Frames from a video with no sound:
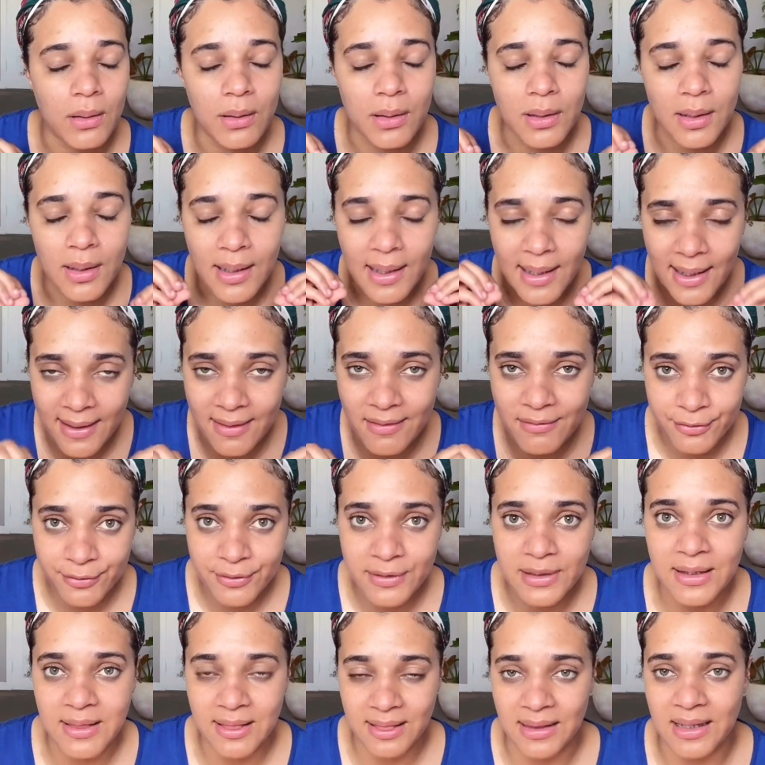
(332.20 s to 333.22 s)

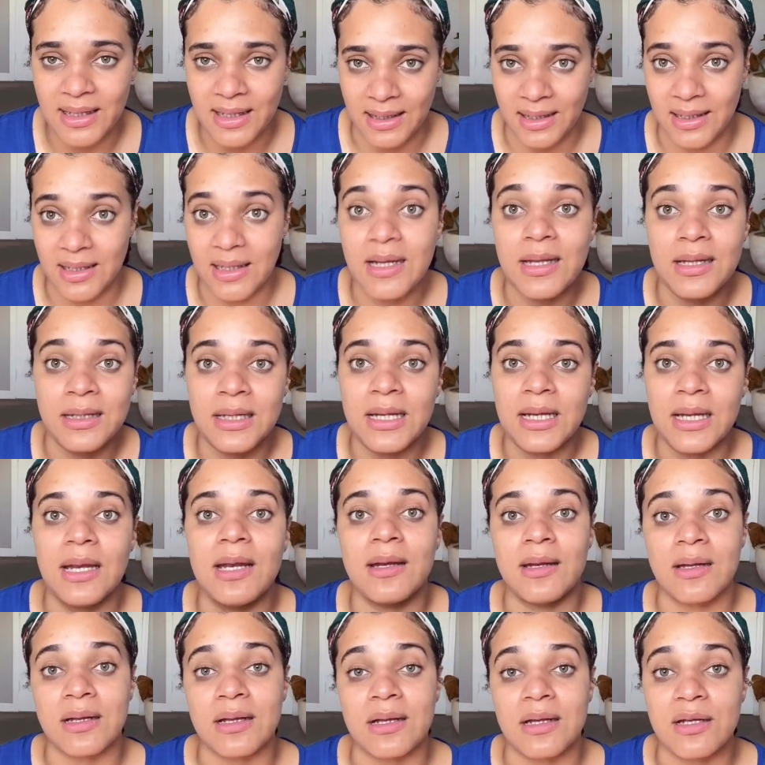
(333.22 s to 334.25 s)
everything in
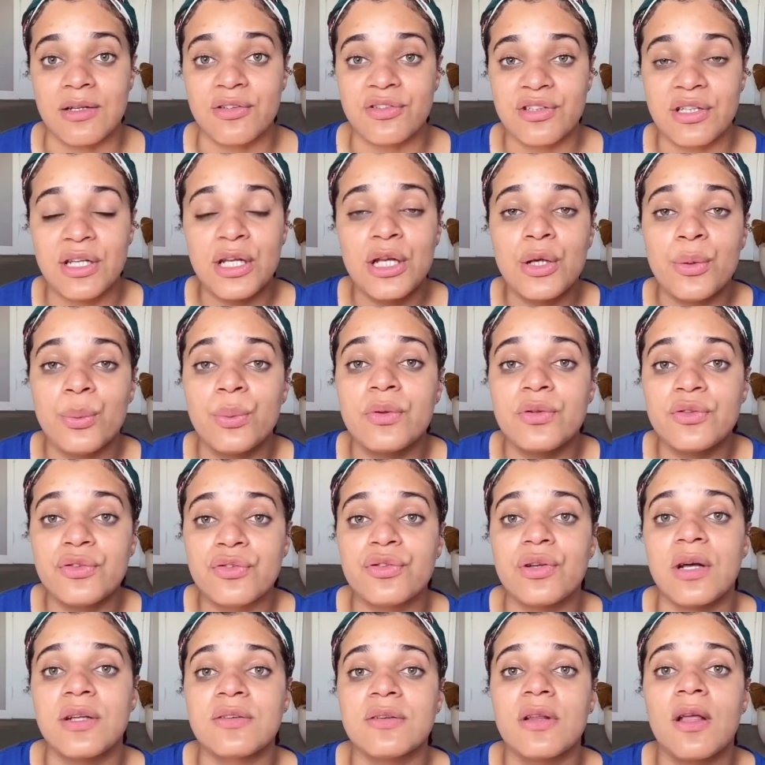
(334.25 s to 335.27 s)
English. He was
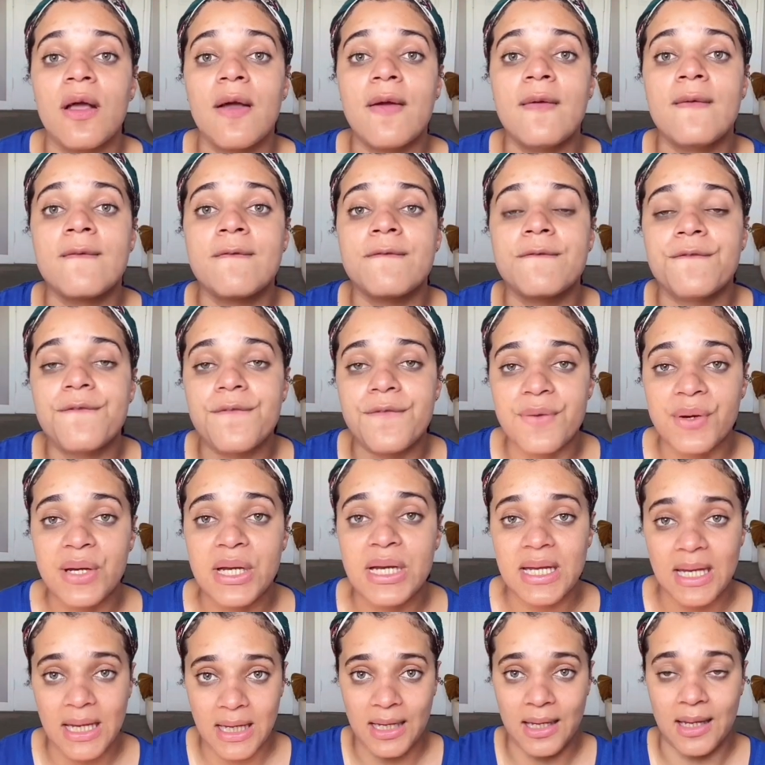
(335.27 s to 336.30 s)
just
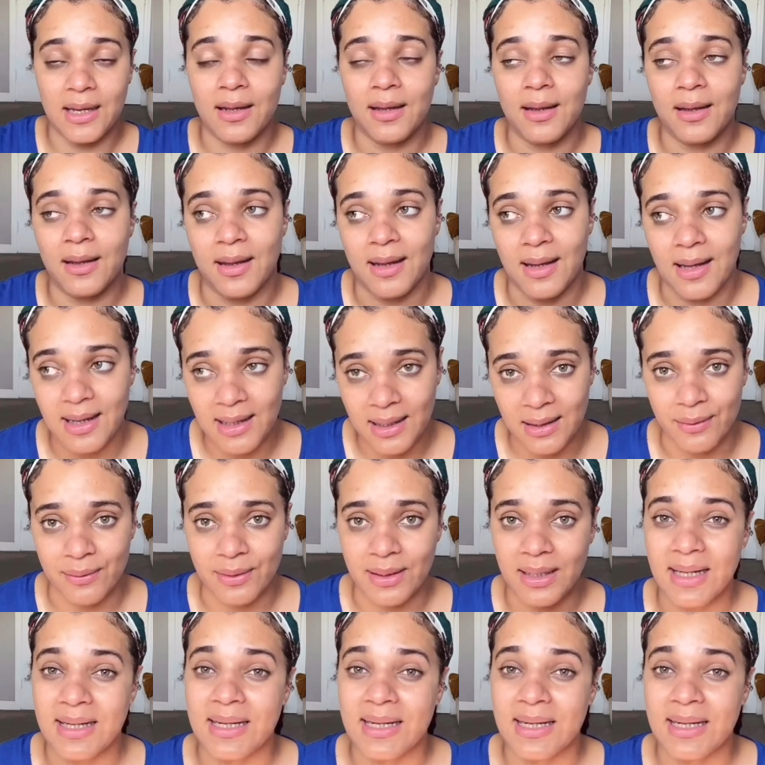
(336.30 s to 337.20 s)
freaking out.